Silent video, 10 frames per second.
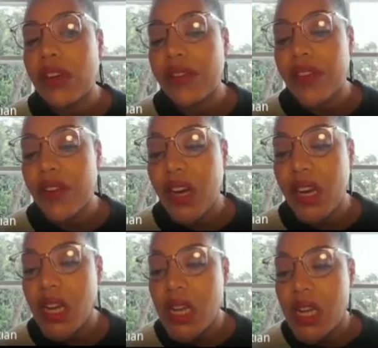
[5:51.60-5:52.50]
a
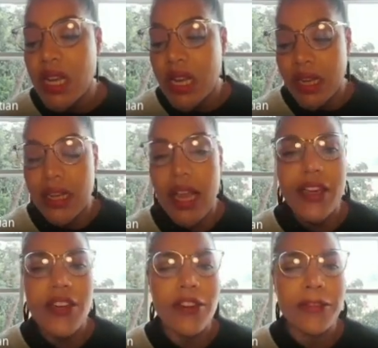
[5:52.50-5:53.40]
very
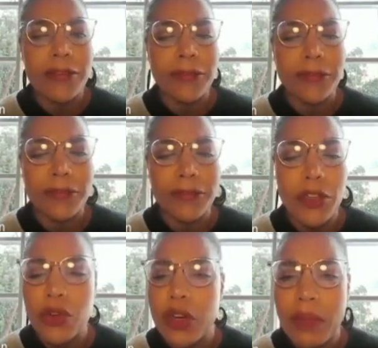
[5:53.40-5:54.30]
kind of
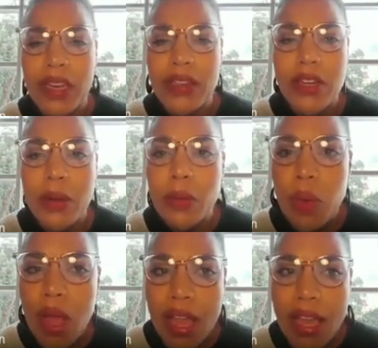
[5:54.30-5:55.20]
rudimentary
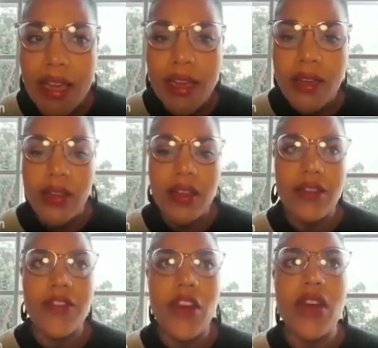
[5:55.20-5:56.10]
way,
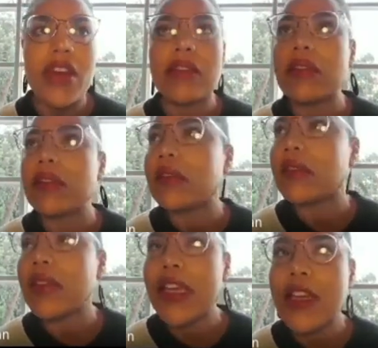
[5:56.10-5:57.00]
very
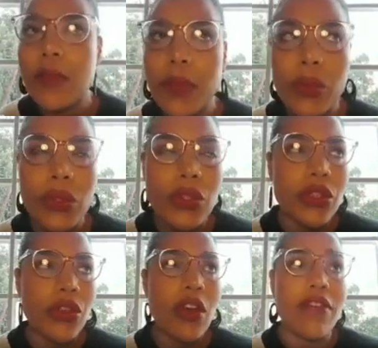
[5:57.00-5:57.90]
little
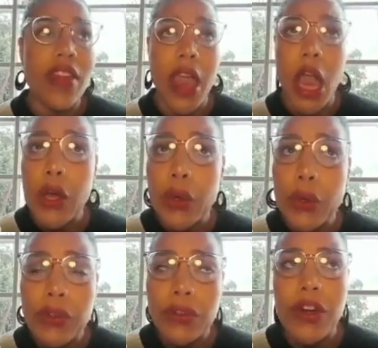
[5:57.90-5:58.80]
input of their
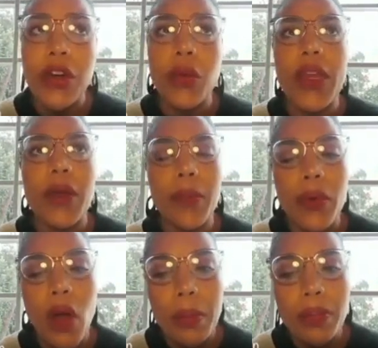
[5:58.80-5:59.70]
own, very weak
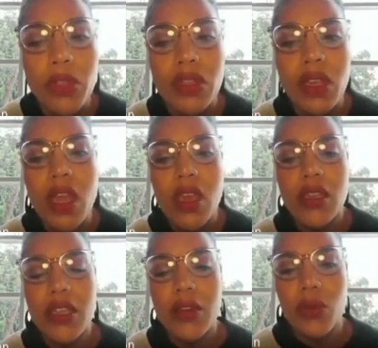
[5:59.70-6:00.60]
prompts.
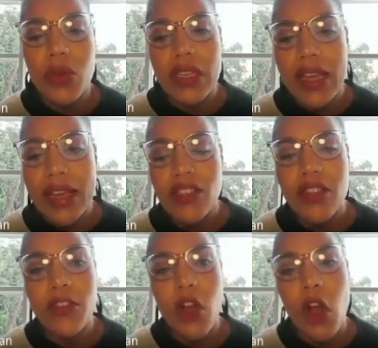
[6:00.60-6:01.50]
So it was a case
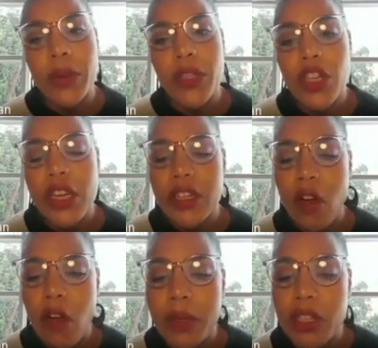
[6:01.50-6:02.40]
of garbage in,
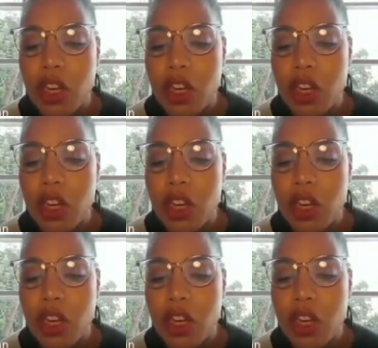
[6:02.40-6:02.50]
garbage